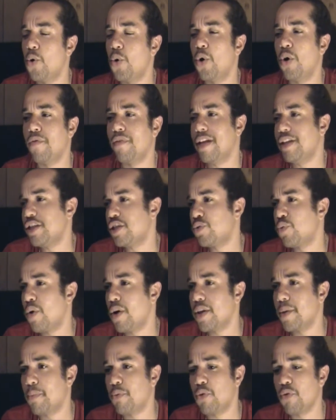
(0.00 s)
or if they just
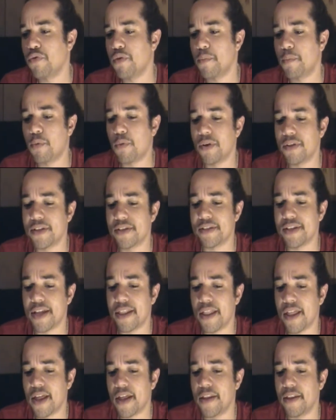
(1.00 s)
wanted to prove the point to
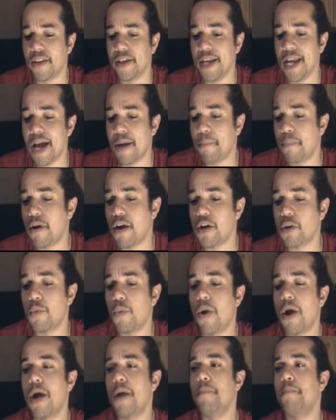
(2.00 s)
say that, yeah, Punk
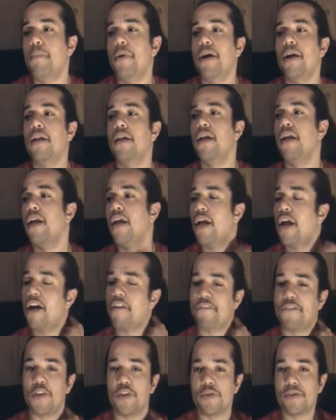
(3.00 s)
won, but
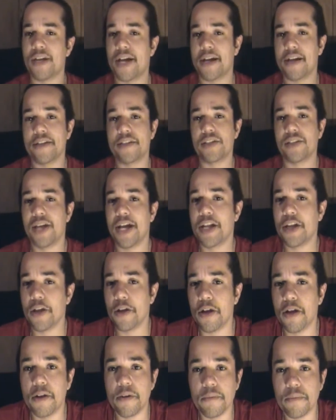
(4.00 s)
a few seconds
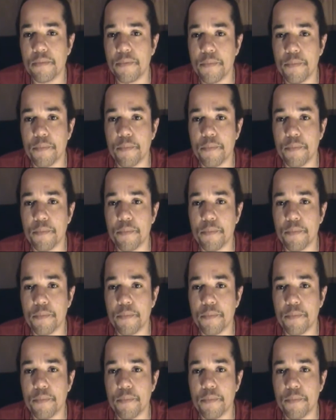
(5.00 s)
later,